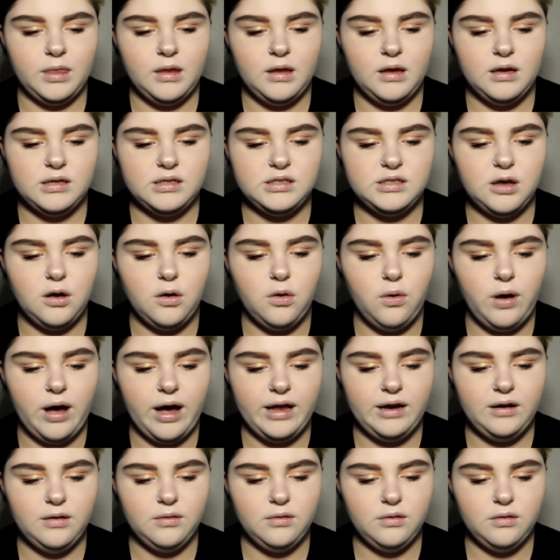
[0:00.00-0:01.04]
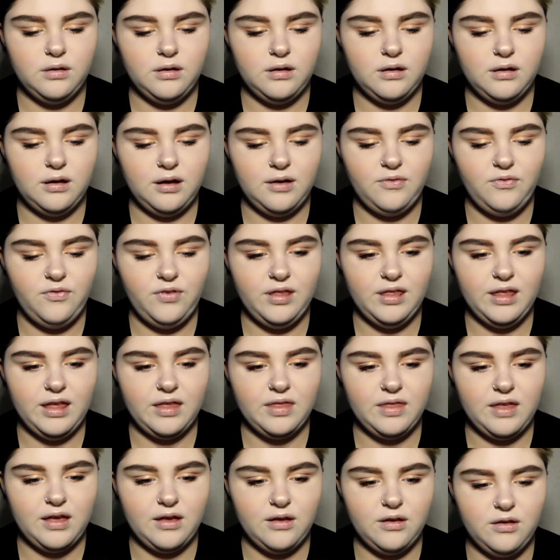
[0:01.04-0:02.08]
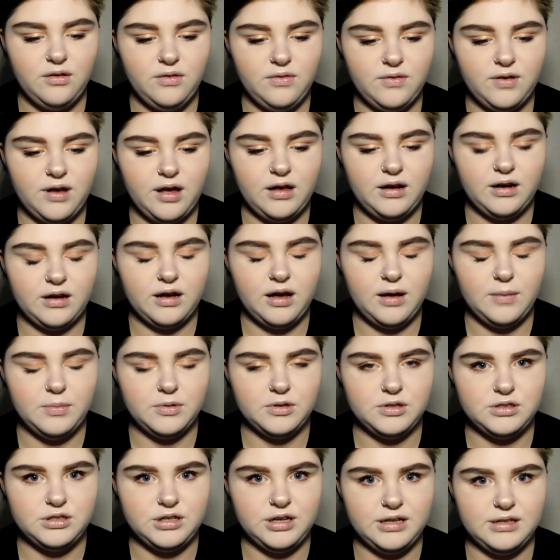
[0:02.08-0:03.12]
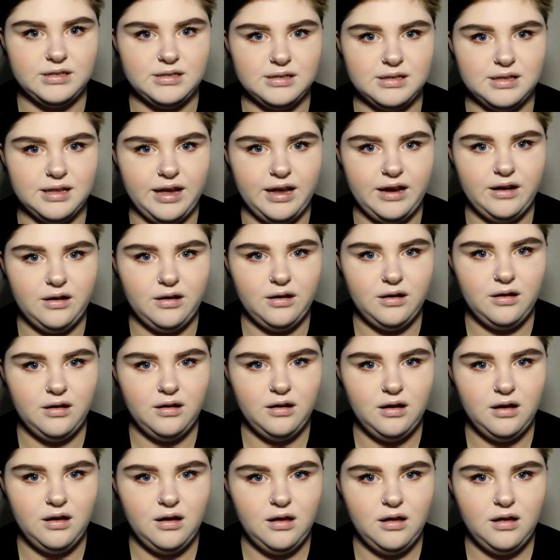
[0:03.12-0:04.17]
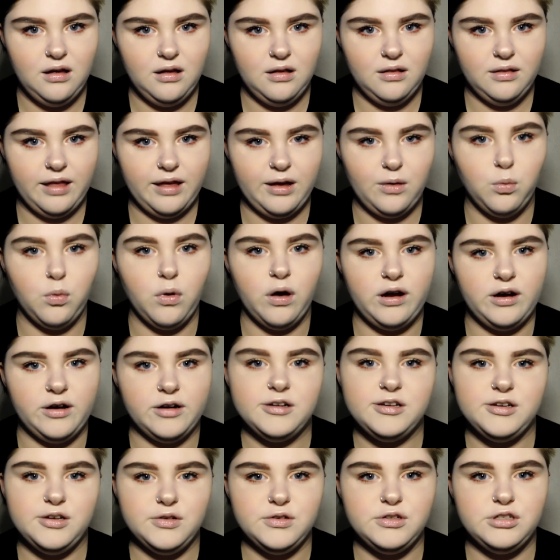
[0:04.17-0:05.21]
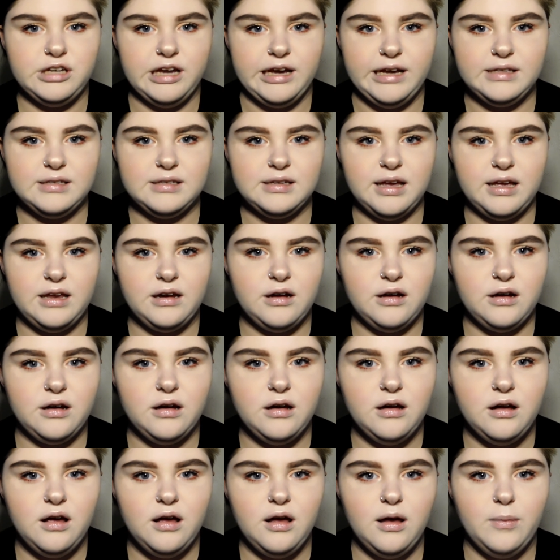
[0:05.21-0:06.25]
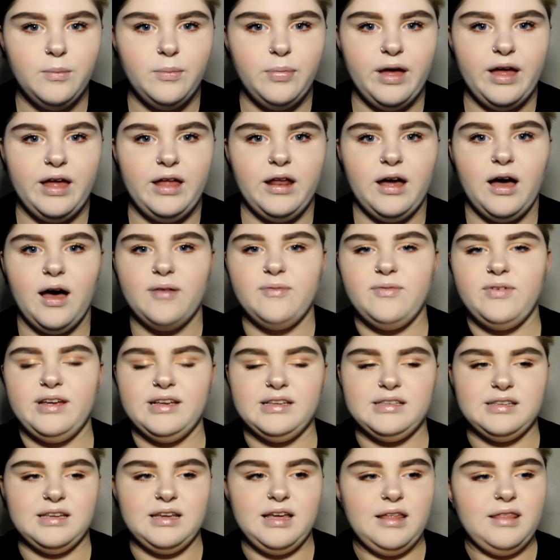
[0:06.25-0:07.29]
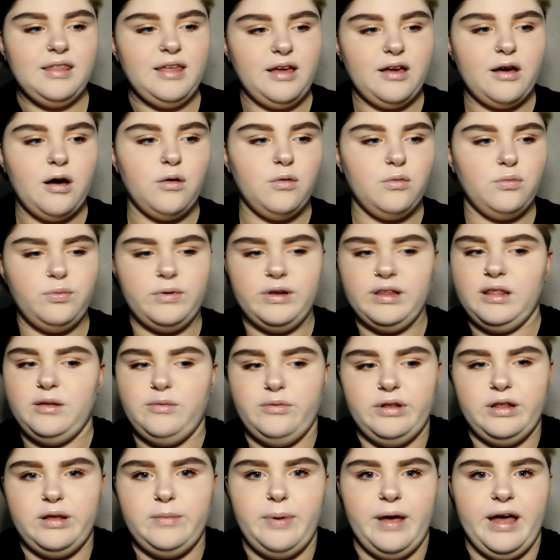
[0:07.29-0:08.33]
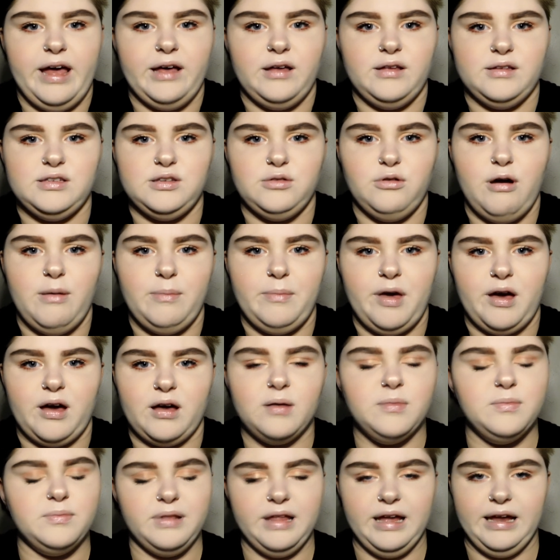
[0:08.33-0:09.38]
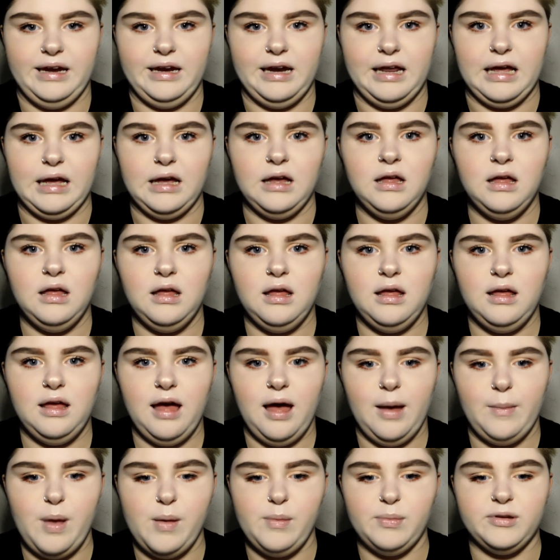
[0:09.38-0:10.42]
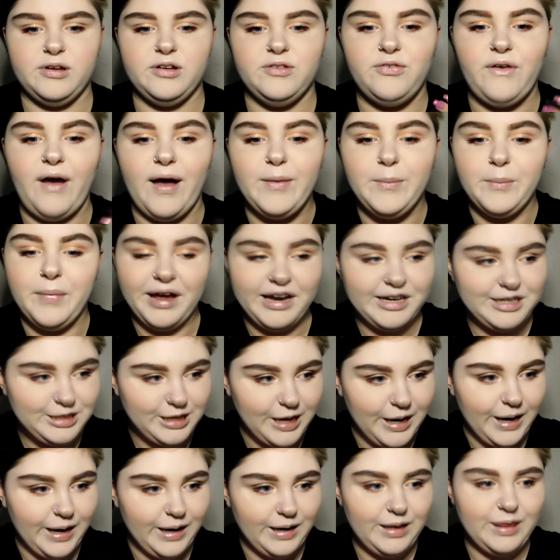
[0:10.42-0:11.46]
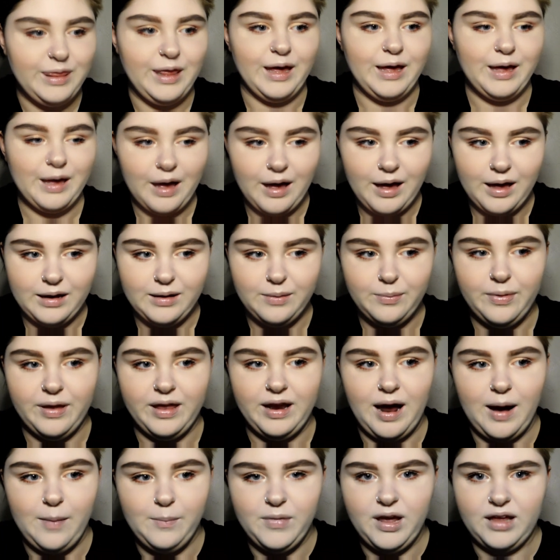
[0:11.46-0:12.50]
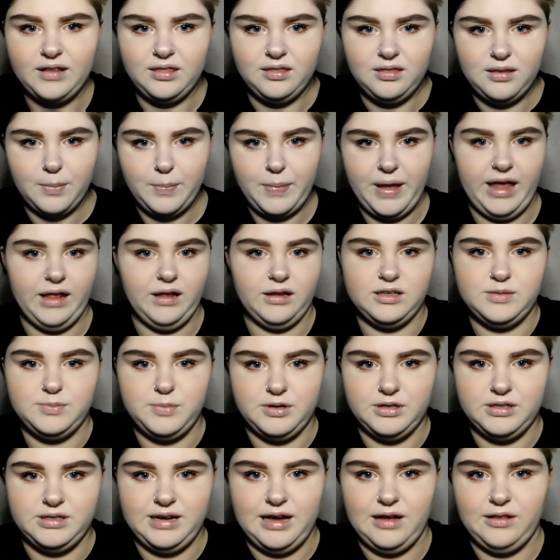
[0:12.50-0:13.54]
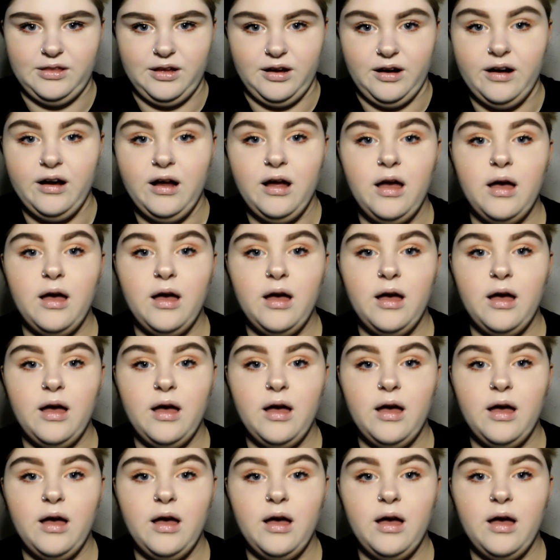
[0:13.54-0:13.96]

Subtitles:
So I feel like they could have gone a couple shades lighter, like 1 or 2 shades lighter, but obviously they go really, really pale, so I'm not complaining. I'm able to find my shade, thank God, but I'm not the palest person out there.